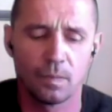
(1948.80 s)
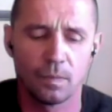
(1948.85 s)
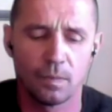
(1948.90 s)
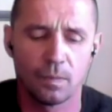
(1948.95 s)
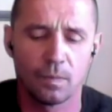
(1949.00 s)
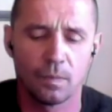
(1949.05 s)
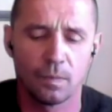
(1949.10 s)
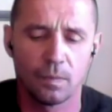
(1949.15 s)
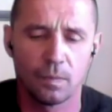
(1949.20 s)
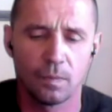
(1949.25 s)

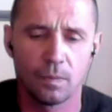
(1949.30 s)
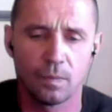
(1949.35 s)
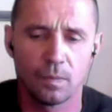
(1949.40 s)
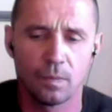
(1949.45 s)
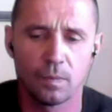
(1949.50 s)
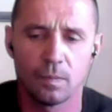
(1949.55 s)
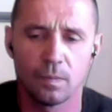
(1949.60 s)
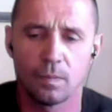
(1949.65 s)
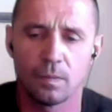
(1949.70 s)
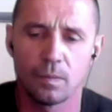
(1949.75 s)

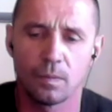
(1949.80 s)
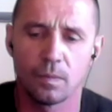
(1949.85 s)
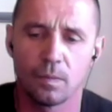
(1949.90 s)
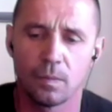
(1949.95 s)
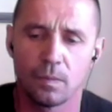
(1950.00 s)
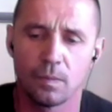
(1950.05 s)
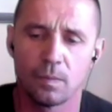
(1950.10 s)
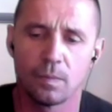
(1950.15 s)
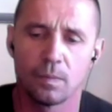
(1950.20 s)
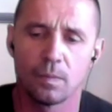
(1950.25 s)

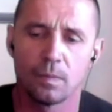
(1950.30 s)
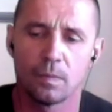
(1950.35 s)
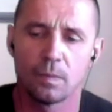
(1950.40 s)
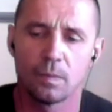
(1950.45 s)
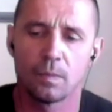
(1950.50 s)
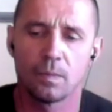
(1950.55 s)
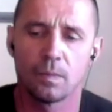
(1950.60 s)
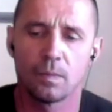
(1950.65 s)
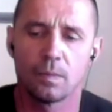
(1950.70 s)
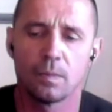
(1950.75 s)

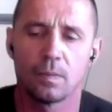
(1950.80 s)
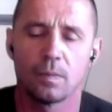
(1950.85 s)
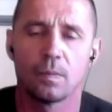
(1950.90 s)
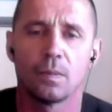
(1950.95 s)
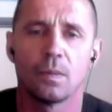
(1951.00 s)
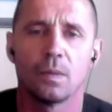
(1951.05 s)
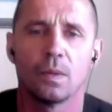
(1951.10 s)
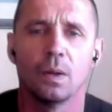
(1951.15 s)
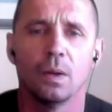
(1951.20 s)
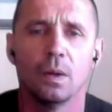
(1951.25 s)

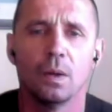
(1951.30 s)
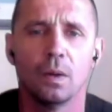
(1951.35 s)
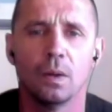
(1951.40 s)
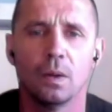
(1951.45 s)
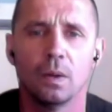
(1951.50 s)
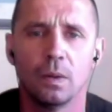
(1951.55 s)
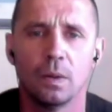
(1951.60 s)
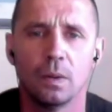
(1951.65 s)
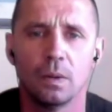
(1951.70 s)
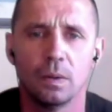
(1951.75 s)

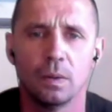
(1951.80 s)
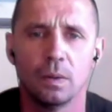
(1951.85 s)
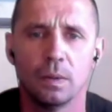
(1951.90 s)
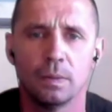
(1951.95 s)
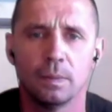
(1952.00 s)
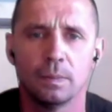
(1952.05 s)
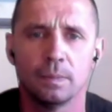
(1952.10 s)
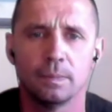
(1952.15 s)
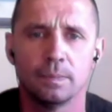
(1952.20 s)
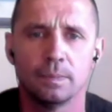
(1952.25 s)

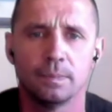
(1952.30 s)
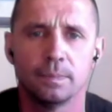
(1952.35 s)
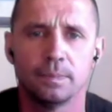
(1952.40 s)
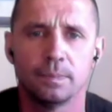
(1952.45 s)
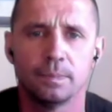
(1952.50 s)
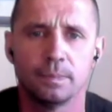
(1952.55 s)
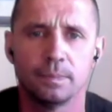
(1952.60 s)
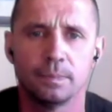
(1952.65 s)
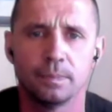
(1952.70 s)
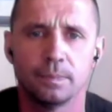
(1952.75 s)

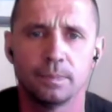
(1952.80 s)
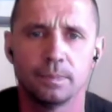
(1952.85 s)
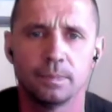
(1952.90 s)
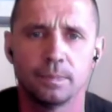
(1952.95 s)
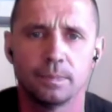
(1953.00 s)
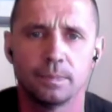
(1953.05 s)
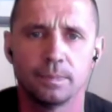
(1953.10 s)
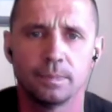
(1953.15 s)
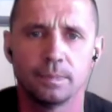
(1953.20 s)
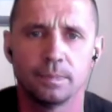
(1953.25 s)

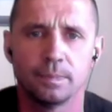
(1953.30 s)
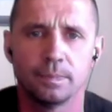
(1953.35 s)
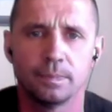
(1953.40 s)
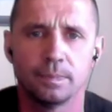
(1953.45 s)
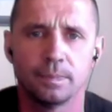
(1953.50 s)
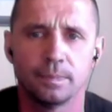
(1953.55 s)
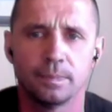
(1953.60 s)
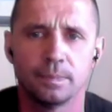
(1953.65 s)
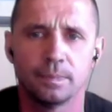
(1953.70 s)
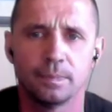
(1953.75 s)

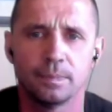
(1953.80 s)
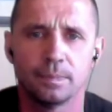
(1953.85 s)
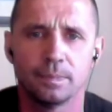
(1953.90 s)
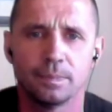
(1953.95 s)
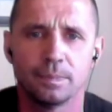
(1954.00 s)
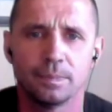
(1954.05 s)
(silent)